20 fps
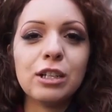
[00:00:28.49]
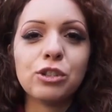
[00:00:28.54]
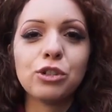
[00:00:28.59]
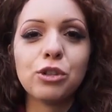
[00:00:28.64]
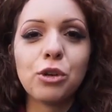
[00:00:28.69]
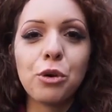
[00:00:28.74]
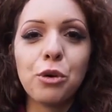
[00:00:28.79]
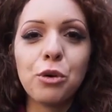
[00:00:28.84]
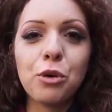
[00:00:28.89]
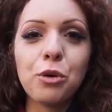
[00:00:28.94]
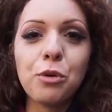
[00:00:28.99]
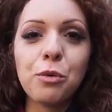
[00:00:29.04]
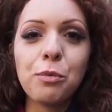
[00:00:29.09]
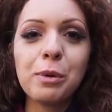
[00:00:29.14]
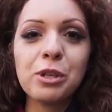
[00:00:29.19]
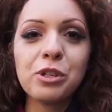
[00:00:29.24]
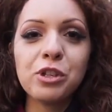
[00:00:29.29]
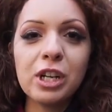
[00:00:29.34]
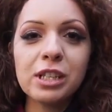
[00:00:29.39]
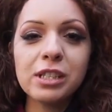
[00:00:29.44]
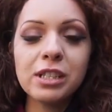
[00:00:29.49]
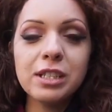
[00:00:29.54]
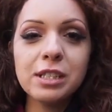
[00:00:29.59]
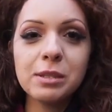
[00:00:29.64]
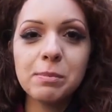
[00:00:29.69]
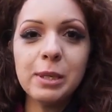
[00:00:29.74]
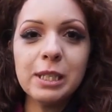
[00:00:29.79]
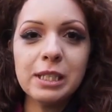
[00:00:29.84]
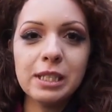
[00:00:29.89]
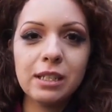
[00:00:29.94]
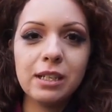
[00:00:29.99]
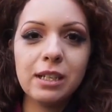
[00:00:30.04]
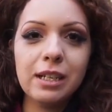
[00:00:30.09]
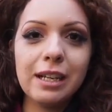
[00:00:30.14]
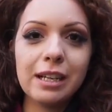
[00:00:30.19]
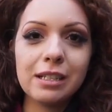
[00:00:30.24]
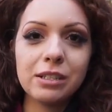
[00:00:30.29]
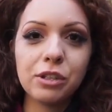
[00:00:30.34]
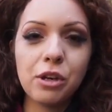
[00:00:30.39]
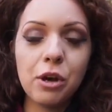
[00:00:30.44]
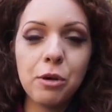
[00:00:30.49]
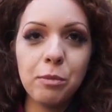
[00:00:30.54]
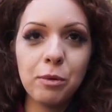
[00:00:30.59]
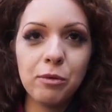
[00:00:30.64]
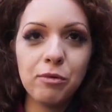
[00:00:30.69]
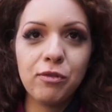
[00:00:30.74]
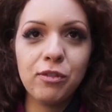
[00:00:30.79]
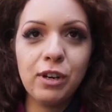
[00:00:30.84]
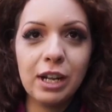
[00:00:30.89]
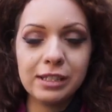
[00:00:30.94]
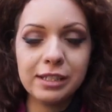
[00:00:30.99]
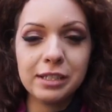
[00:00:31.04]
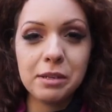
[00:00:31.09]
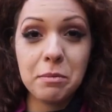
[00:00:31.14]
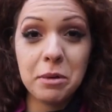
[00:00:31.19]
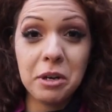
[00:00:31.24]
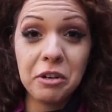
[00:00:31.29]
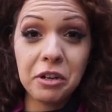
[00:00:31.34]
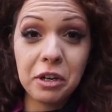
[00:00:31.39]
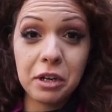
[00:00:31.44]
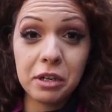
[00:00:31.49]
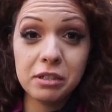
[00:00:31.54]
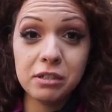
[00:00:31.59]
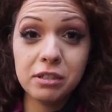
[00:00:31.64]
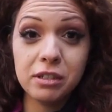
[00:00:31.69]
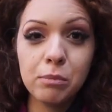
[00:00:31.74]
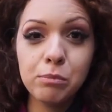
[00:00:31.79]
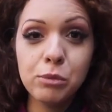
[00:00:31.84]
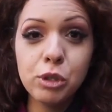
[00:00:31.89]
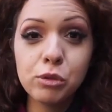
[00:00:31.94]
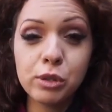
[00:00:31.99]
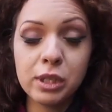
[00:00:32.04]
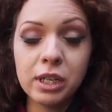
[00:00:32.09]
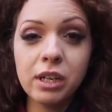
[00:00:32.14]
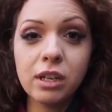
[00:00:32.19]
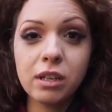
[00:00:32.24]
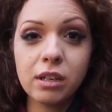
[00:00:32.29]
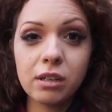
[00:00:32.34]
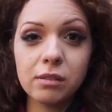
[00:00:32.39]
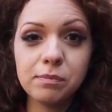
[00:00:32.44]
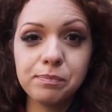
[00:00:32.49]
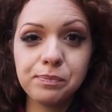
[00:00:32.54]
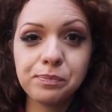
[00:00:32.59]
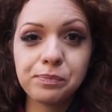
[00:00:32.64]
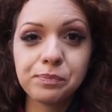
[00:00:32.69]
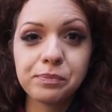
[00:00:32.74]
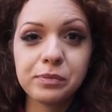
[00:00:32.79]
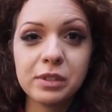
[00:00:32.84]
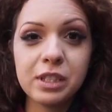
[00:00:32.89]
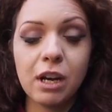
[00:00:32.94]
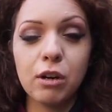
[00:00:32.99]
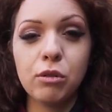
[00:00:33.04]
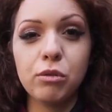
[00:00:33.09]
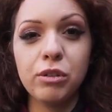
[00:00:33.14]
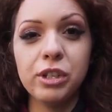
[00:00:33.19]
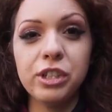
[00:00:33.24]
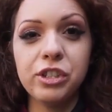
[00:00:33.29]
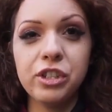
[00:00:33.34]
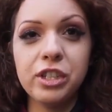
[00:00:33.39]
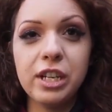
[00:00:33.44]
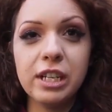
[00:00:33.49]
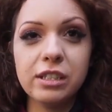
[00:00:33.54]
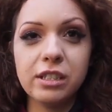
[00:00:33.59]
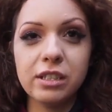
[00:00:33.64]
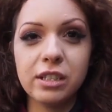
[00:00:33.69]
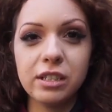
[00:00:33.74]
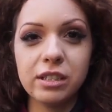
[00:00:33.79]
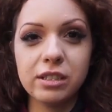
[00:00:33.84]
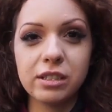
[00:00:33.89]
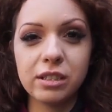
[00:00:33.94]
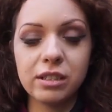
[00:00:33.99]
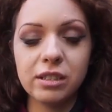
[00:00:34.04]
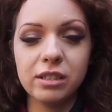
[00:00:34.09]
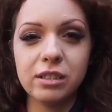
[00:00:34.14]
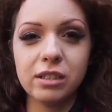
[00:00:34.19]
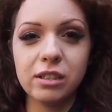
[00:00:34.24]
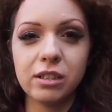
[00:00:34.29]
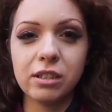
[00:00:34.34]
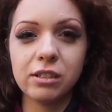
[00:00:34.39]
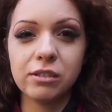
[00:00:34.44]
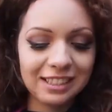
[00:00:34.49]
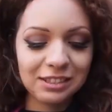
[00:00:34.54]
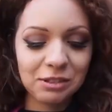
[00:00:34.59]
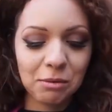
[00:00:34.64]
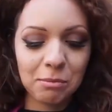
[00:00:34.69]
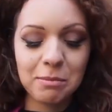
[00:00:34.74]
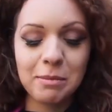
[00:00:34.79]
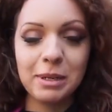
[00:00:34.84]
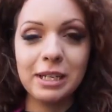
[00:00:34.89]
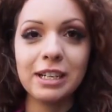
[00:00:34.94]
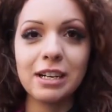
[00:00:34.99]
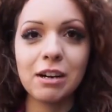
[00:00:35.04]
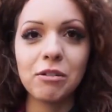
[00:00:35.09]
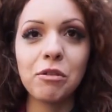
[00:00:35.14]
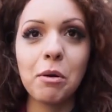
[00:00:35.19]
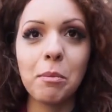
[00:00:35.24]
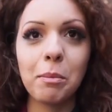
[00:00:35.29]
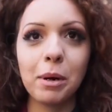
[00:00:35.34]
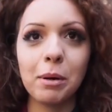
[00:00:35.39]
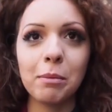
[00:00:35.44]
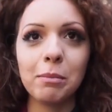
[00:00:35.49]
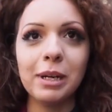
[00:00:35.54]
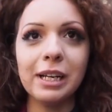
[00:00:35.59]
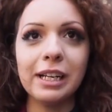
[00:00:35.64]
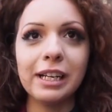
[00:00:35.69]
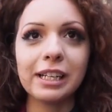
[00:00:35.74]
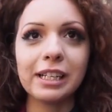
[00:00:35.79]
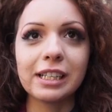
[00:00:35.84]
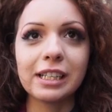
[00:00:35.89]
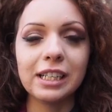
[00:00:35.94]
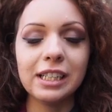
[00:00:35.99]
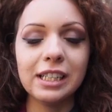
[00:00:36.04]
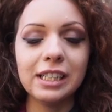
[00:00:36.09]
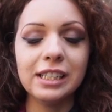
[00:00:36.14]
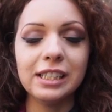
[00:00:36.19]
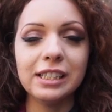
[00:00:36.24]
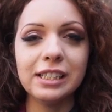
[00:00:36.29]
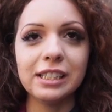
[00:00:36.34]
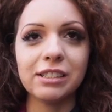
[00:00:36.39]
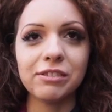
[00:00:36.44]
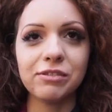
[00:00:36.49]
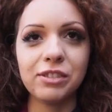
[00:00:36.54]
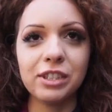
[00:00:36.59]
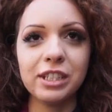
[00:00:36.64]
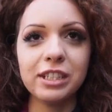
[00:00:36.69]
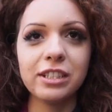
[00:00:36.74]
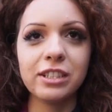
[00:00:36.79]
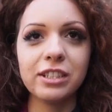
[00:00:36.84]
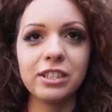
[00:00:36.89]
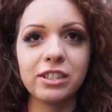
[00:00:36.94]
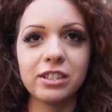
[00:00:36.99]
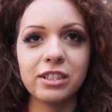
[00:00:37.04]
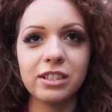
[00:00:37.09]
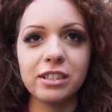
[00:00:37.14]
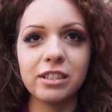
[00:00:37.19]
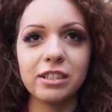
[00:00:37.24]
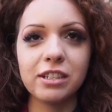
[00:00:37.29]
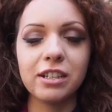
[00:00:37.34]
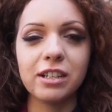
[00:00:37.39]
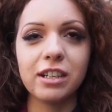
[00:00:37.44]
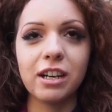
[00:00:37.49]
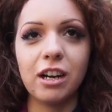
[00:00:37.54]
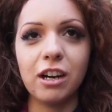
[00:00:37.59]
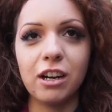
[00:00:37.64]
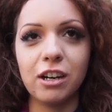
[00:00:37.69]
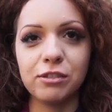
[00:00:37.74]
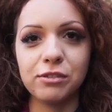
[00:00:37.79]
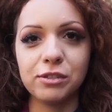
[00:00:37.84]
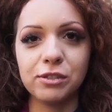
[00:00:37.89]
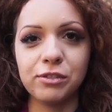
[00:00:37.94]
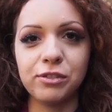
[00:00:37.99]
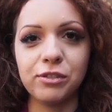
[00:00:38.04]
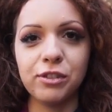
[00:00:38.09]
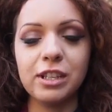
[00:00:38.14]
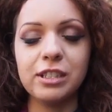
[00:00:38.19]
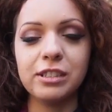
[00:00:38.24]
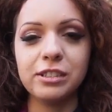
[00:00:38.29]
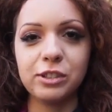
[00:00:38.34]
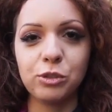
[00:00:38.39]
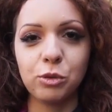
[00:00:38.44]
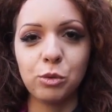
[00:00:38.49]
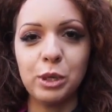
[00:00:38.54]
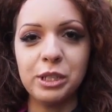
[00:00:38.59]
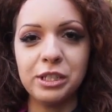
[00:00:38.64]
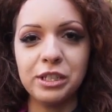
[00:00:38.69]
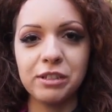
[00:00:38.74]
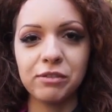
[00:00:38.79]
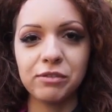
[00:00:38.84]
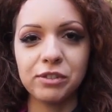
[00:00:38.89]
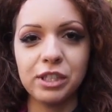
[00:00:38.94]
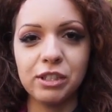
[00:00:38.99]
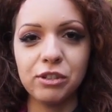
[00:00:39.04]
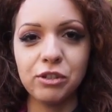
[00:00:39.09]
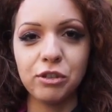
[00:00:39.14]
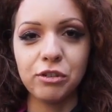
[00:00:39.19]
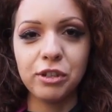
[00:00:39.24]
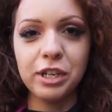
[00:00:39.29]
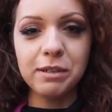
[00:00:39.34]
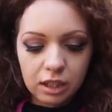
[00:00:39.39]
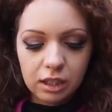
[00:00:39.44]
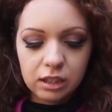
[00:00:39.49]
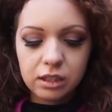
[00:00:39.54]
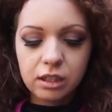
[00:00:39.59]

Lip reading: So bachata is basically a type of Latin American music that originated in the Dominican Republic in the first half of the 20th century.